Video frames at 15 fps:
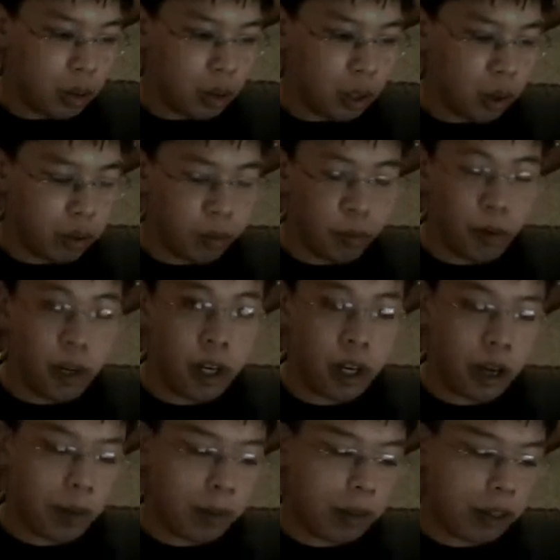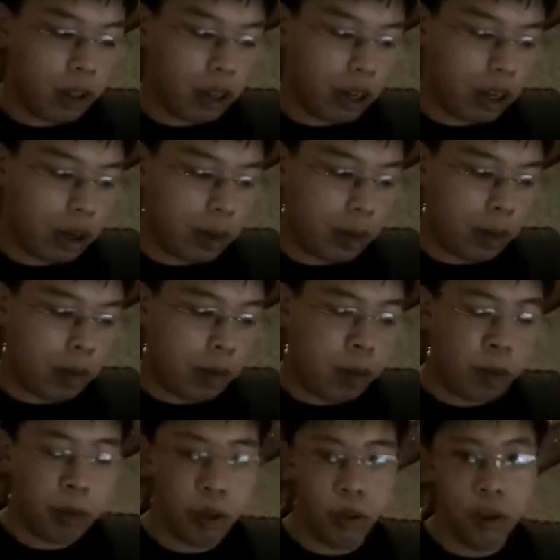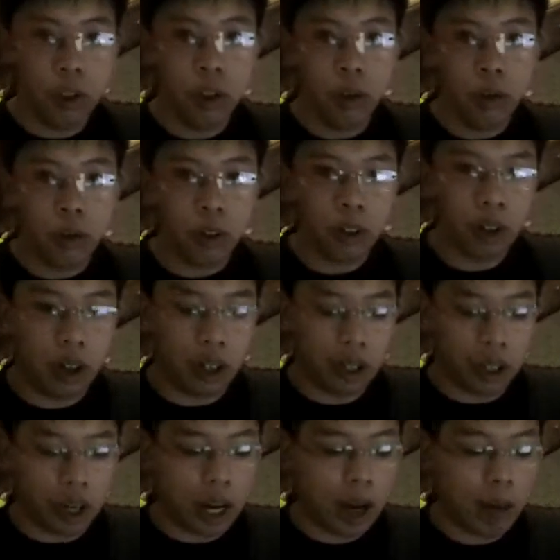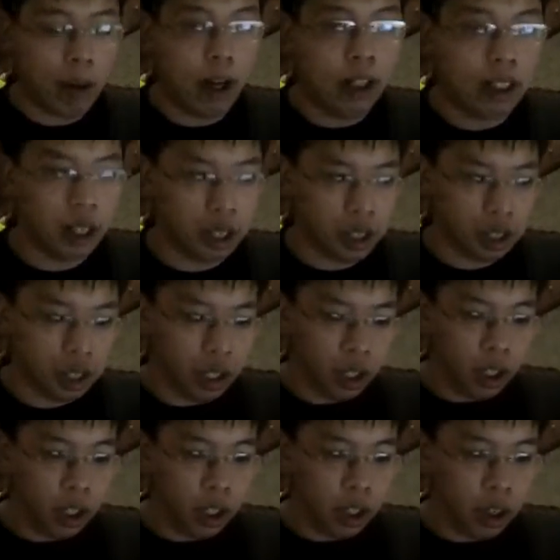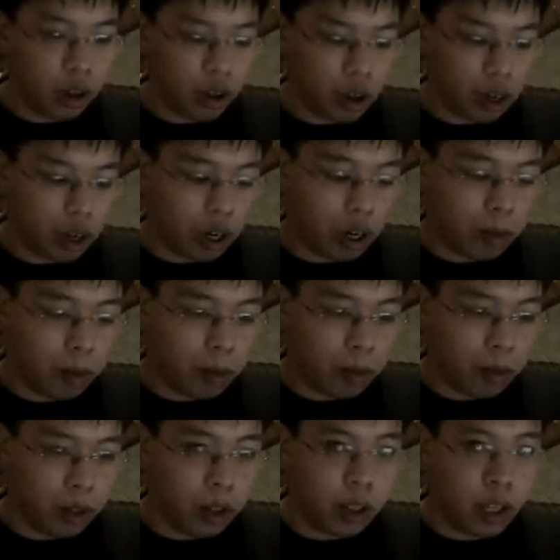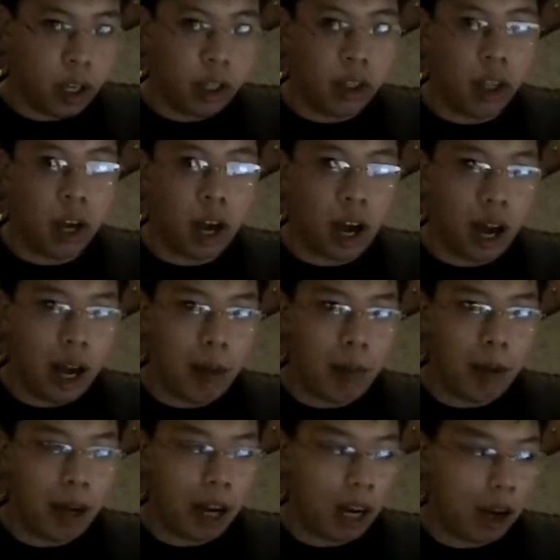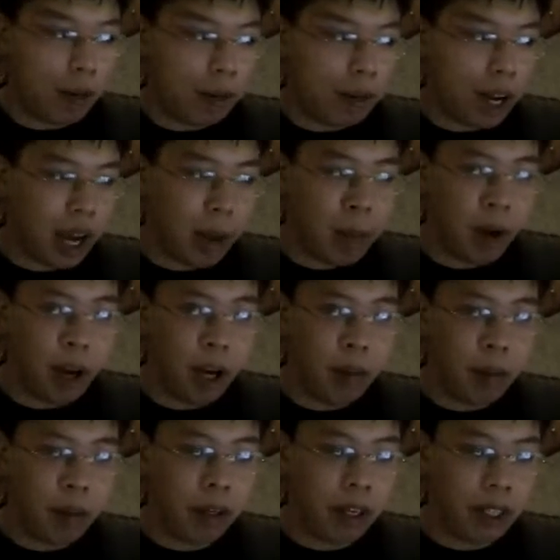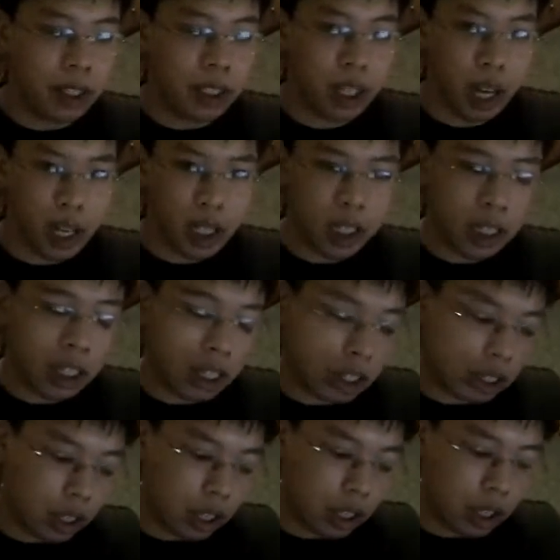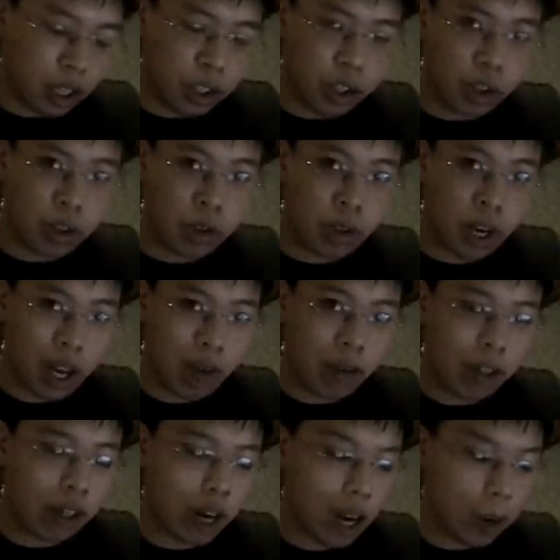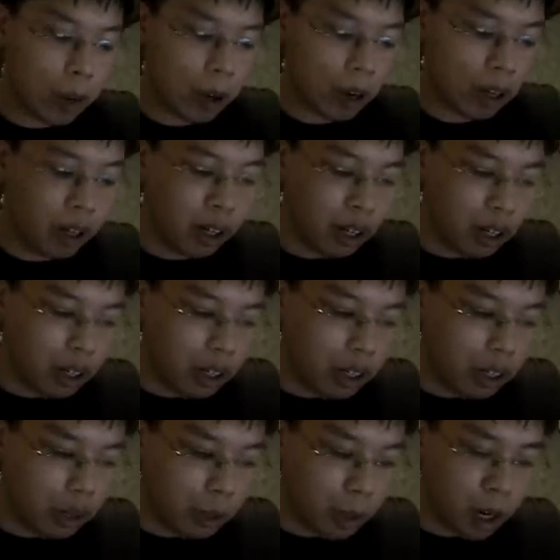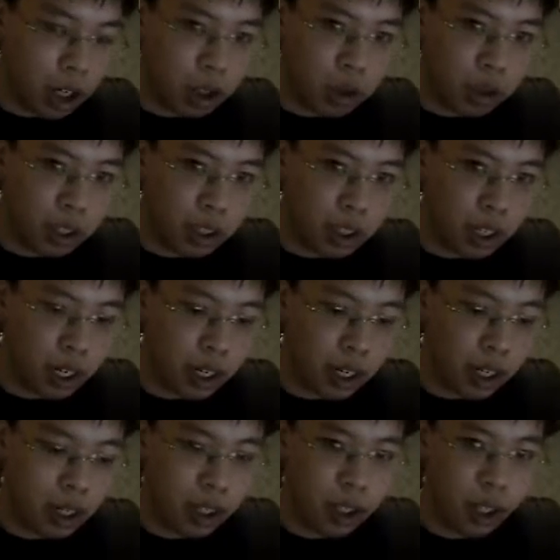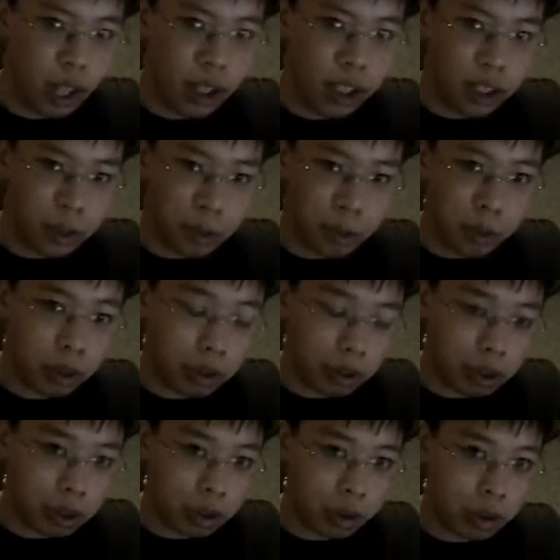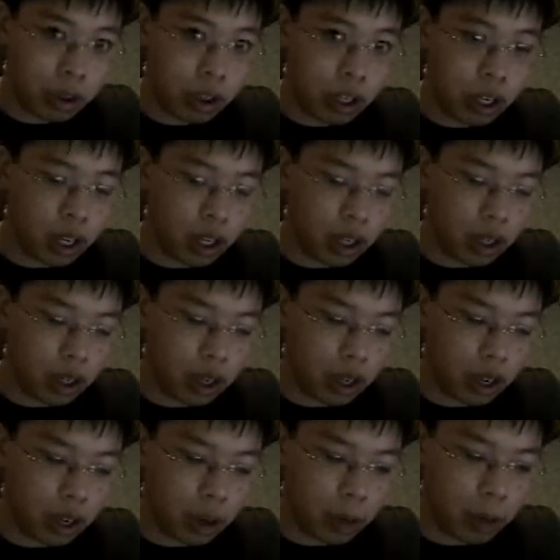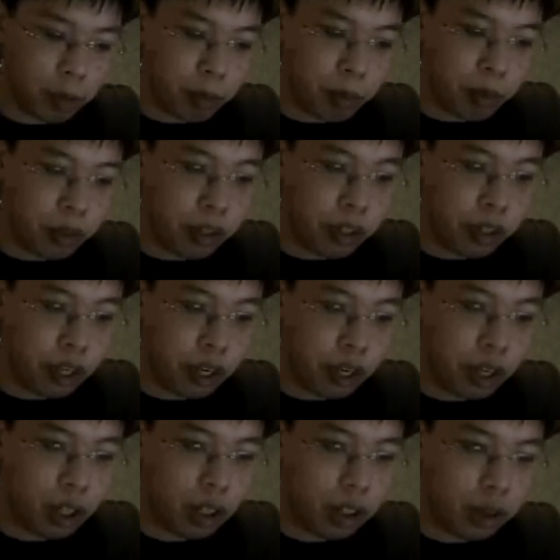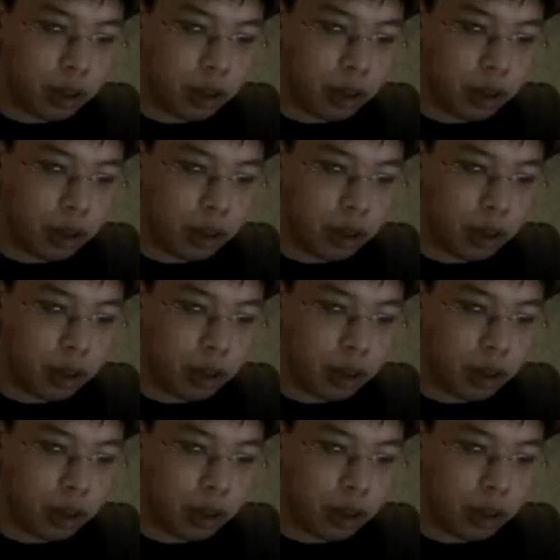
it'll free up the um, the Bluetooth on the iPod Touch or um, the iP um, the iPod Plus Nike that that you have on your iPod. The module inside it that's Bluetooth, and um, uh,